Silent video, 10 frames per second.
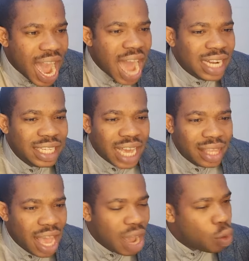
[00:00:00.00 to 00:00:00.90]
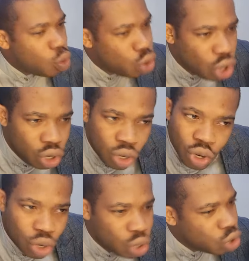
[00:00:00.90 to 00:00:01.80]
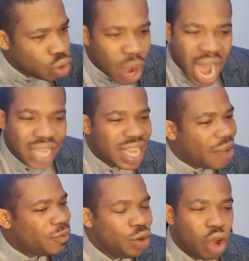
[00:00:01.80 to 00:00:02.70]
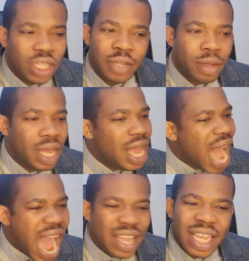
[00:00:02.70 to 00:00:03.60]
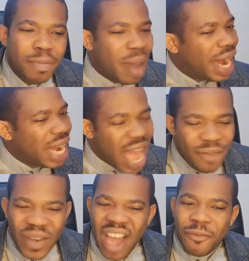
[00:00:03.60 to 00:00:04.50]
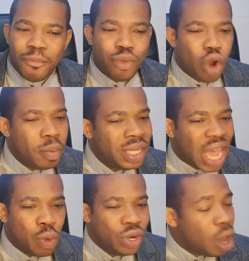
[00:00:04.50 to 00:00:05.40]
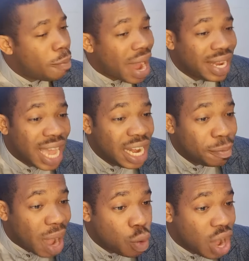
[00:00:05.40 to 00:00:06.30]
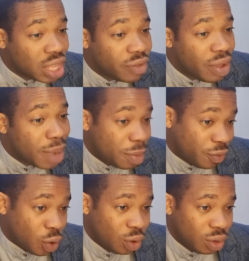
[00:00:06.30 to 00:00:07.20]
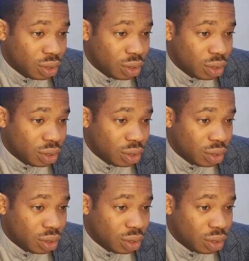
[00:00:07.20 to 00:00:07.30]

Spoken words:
And sister said, oh, no. I have not, in my life, I've promised I will not marry any man who has given birth before.